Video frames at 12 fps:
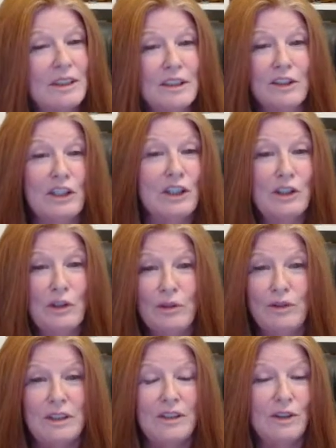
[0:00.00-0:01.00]

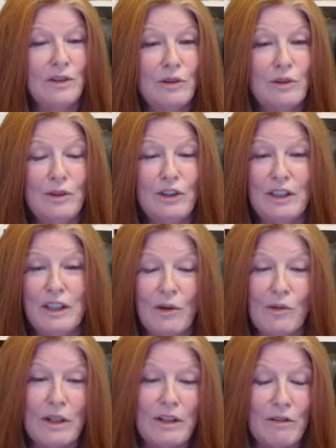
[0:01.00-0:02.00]
continue to
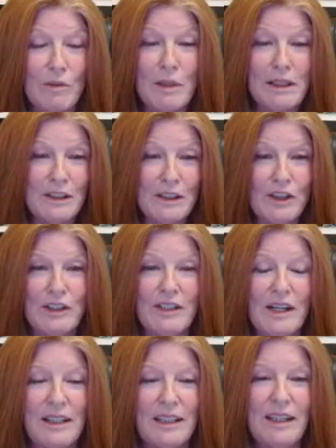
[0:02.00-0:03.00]
share whatever
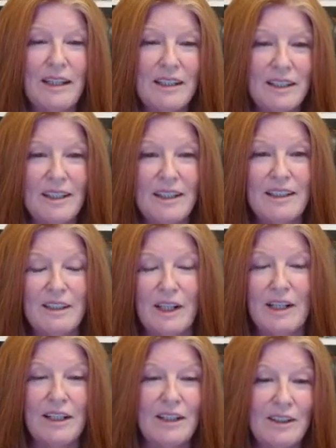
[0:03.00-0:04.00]
messages I get as
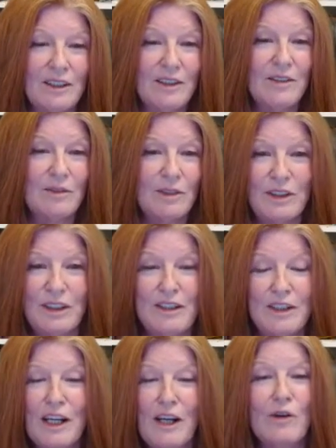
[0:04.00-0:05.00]
I
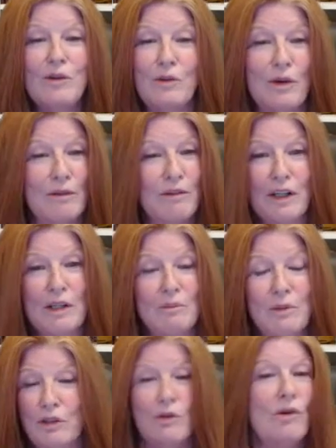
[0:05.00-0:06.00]
sit down. Whoever
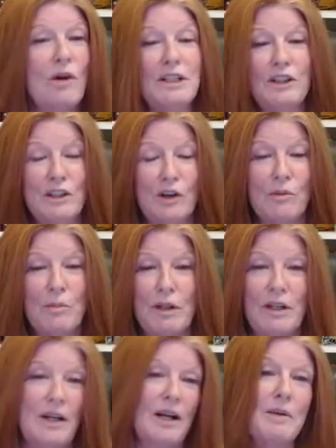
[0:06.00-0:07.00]
comes through, I just open
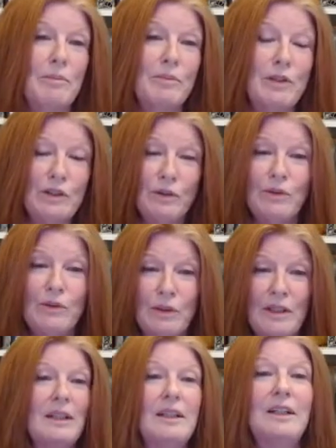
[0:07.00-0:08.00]
it up to
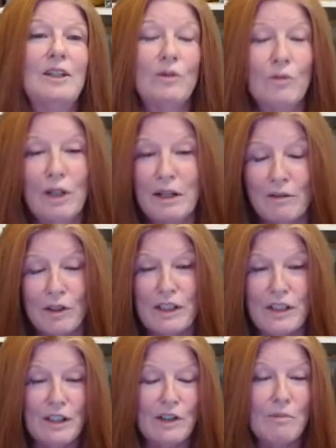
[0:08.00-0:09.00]
whatever
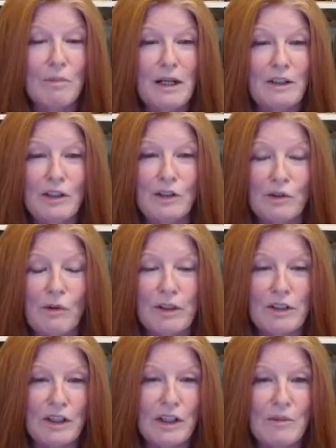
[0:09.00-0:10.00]
ascended masters
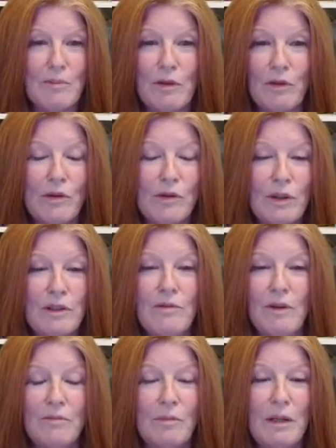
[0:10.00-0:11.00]
want to come through.
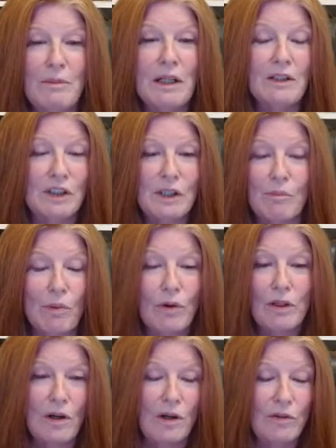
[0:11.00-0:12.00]
And maybe at some
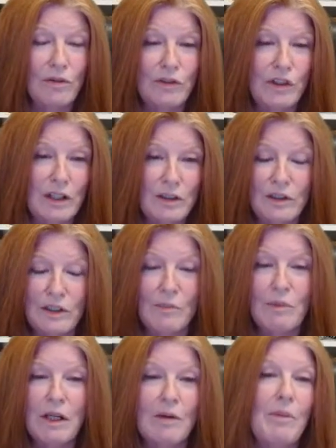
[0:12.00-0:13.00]
point I'll channel
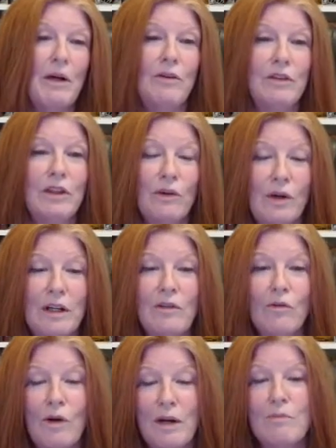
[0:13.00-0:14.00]
something about the
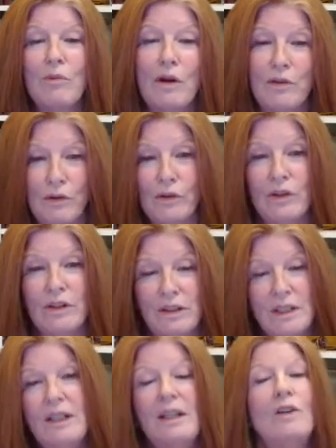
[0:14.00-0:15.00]
great white
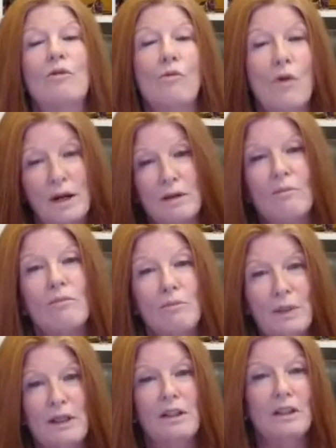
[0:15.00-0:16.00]
brotherhood, white
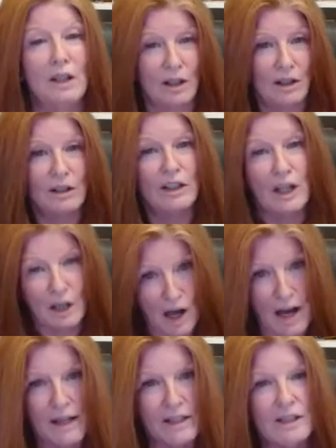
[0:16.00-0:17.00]
being the, the
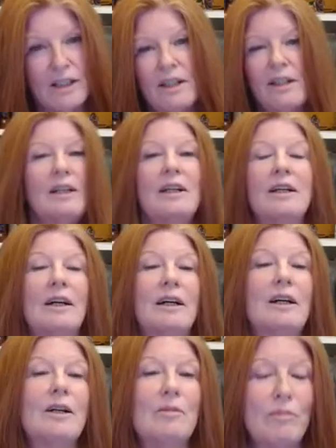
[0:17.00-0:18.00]
light
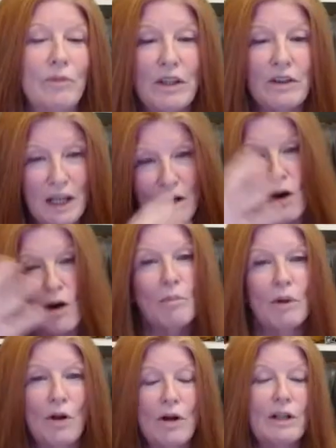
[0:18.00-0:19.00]
um, that they all
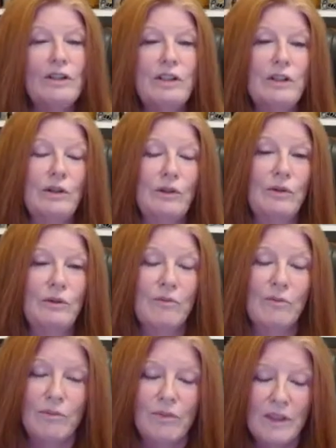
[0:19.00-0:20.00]
belong to.
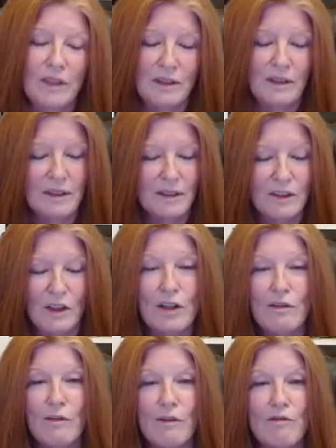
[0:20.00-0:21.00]
It's
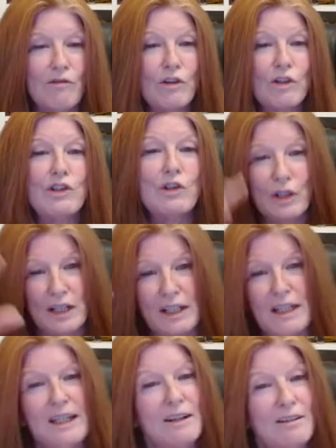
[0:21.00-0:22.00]
kind of a
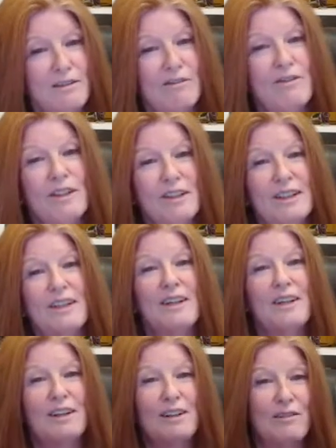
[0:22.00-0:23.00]
fraternity of,
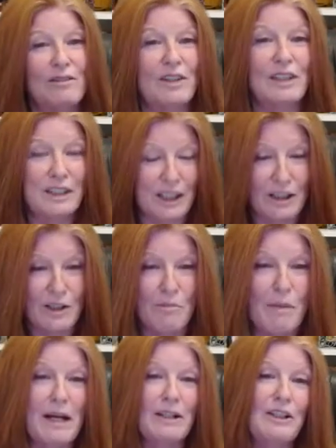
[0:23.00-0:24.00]
of ascended
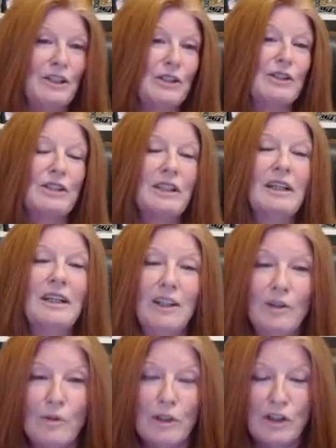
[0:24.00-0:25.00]
masters,
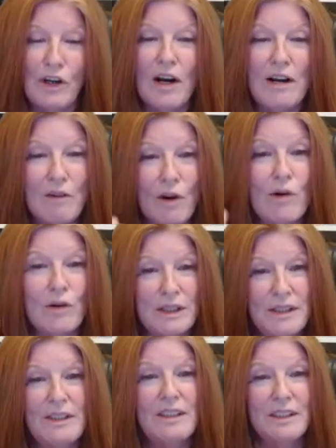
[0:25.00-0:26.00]
which I've
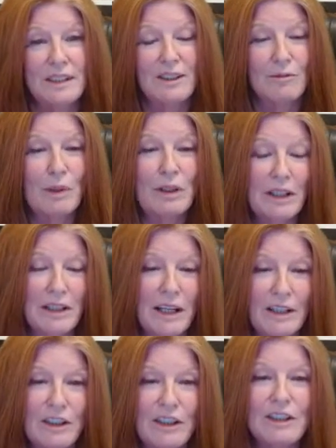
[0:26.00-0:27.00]
always been
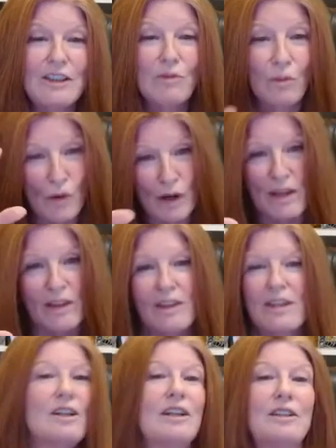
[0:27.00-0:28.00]
connected with
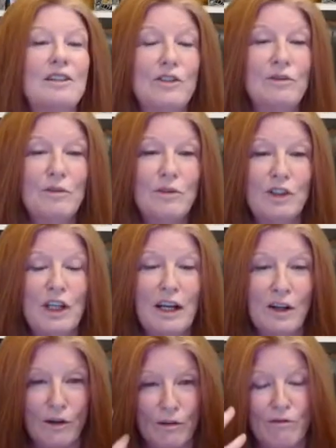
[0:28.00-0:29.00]
and
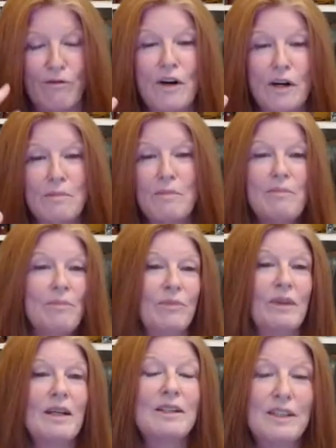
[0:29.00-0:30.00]
channeled from.
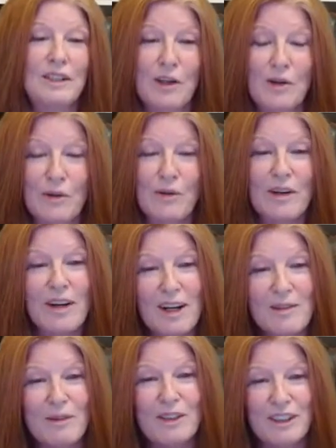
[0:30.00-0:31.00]
So
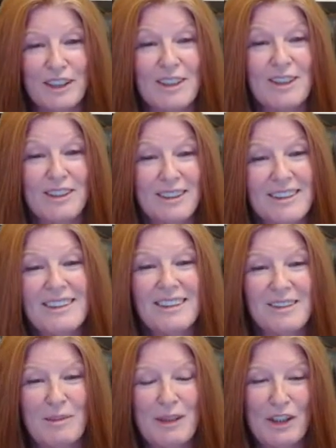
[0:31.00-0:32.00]
I'm just going to
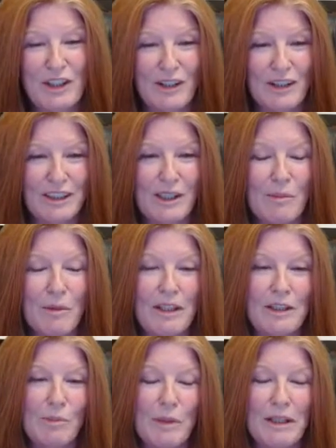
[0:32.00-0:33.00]
be sharing some of these